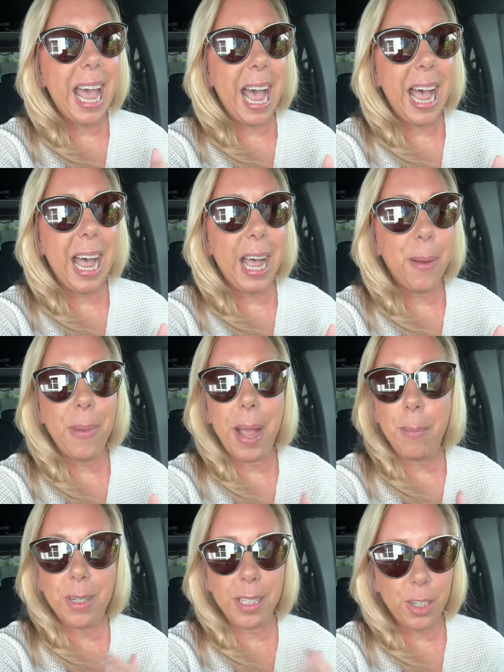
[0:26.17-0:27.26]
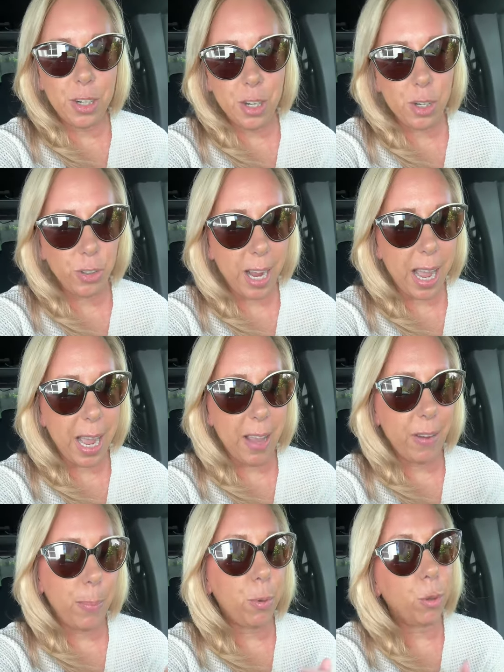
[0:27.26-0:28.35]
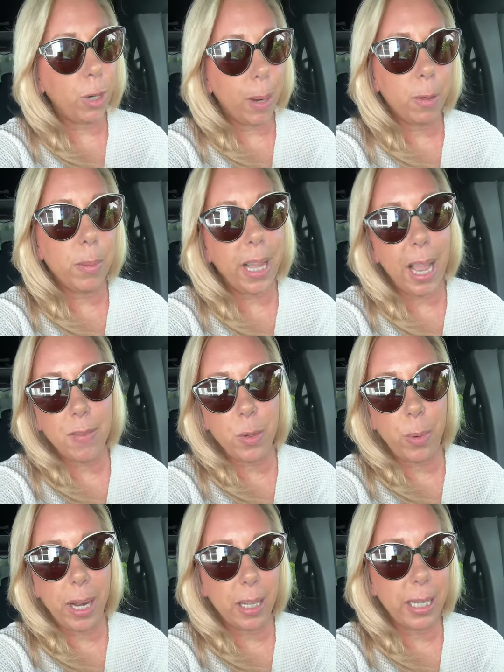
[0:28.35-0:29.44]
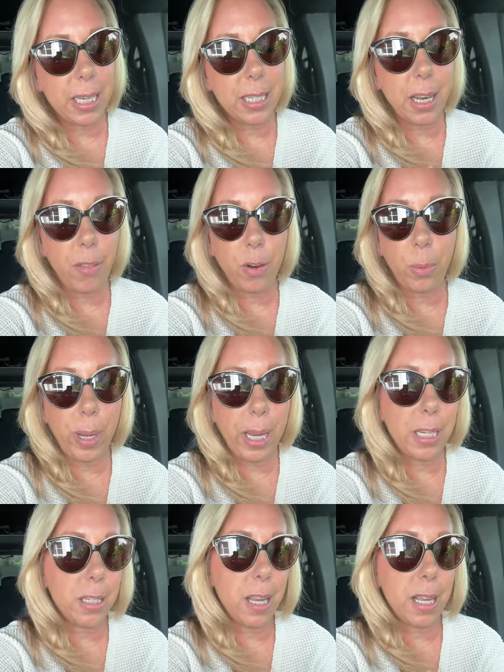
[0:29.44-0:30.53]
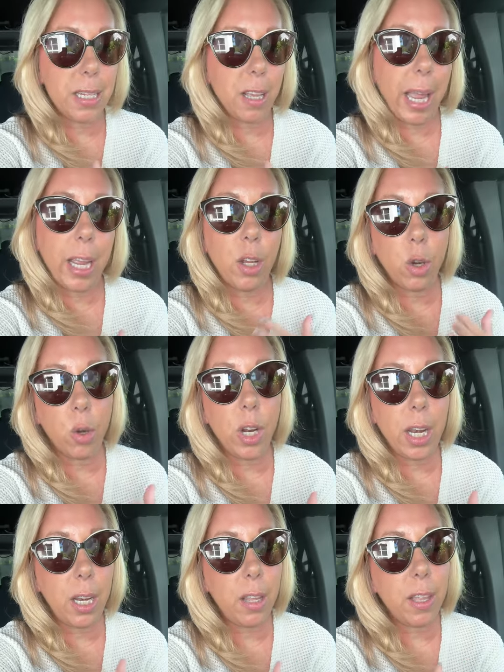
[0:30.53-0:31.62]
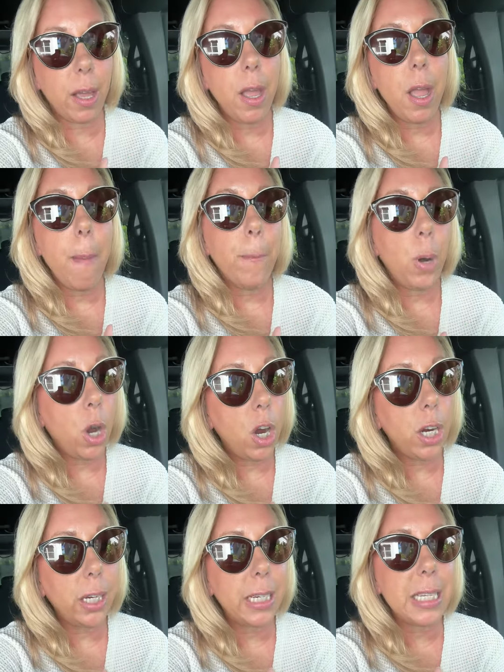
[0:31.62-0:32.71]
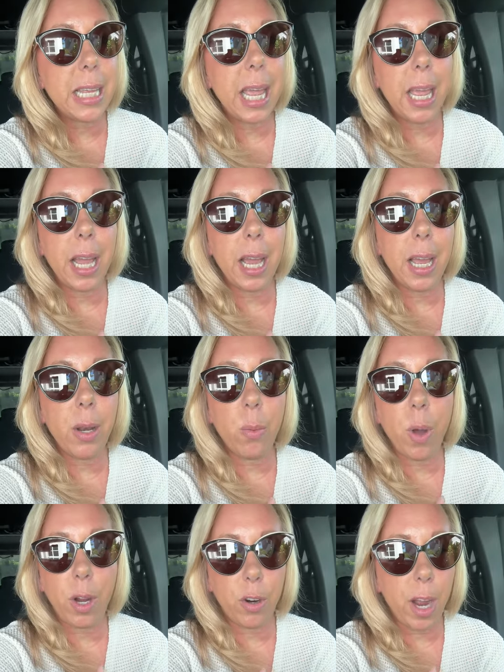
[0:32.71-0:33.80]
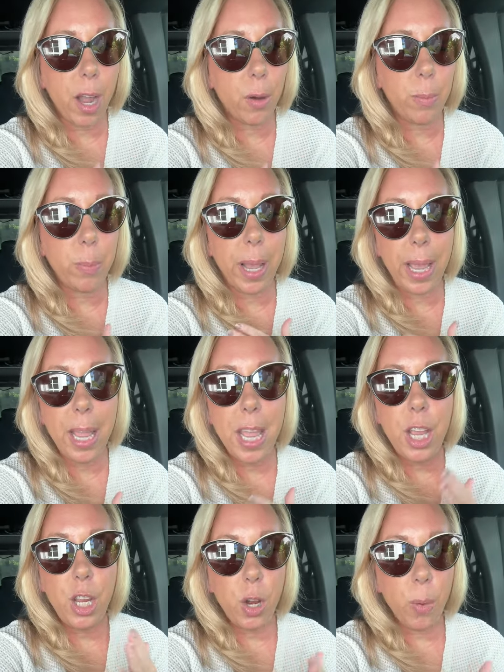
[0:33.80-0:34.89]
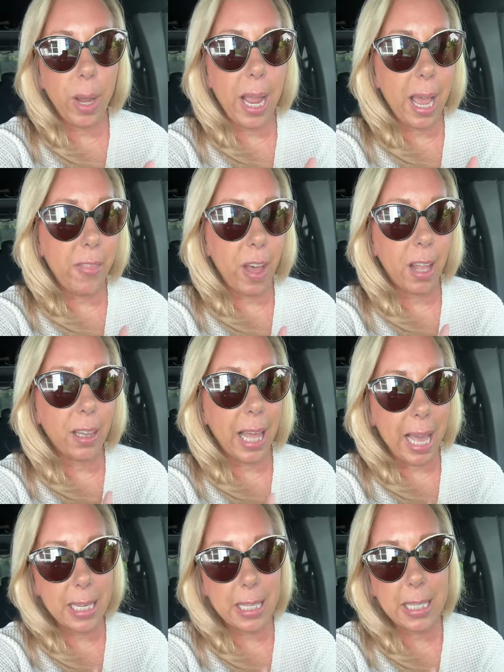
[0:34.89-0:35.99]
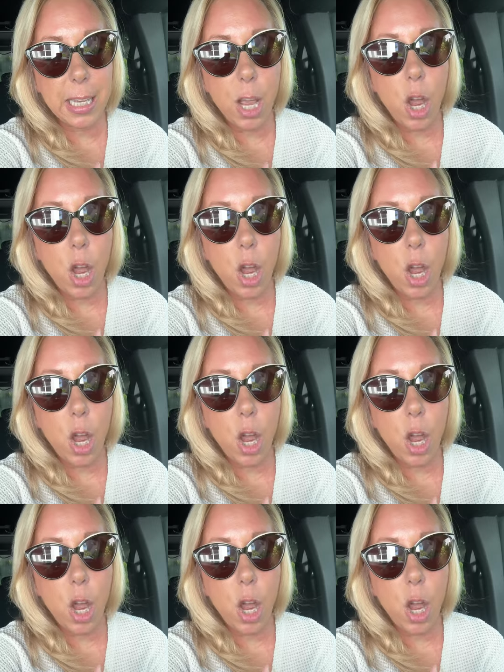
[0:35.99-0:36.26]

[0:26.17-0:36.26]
I'm cleared to drive. I probably have to wait at least another week until I can go to any of the parks and walk around. But you know what? I thought, let's